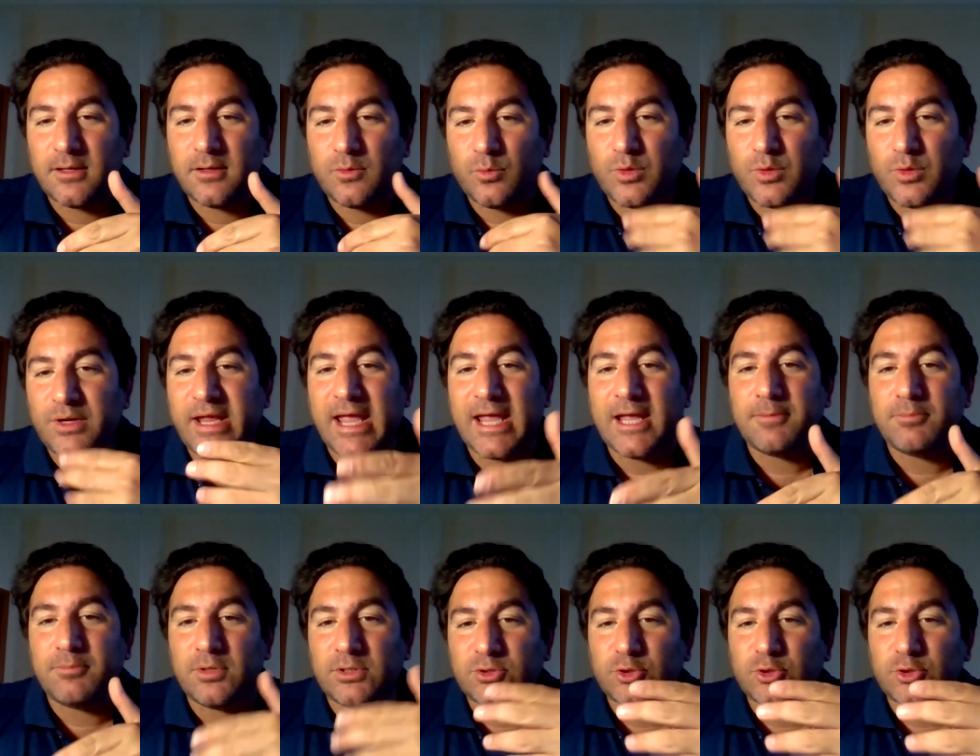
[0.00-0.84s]
we're
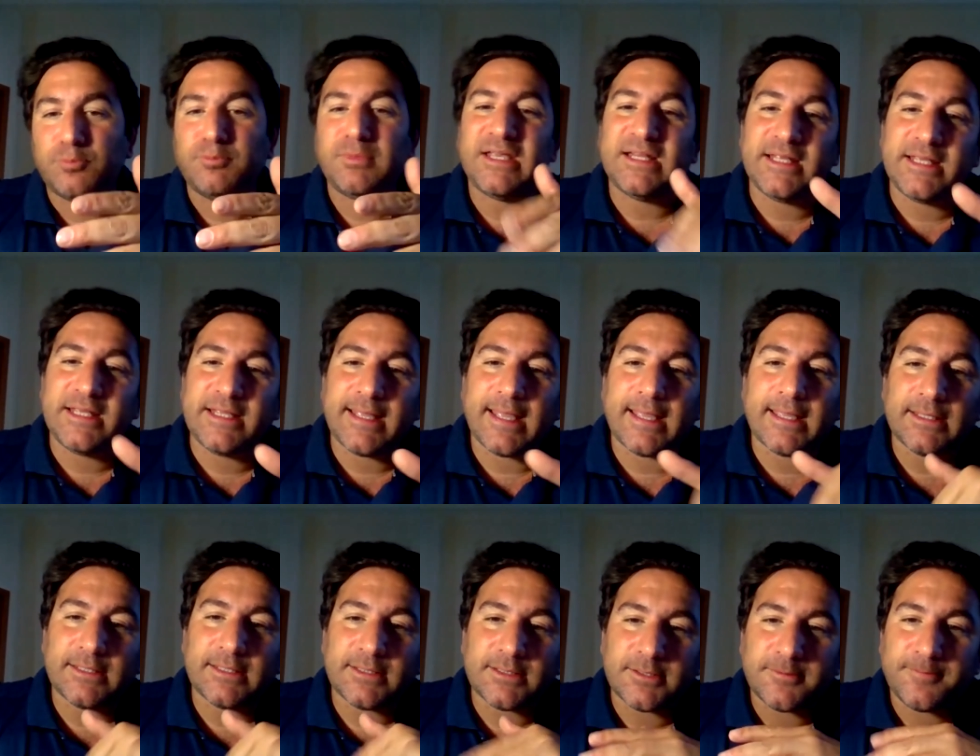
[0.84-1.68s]
able to mediate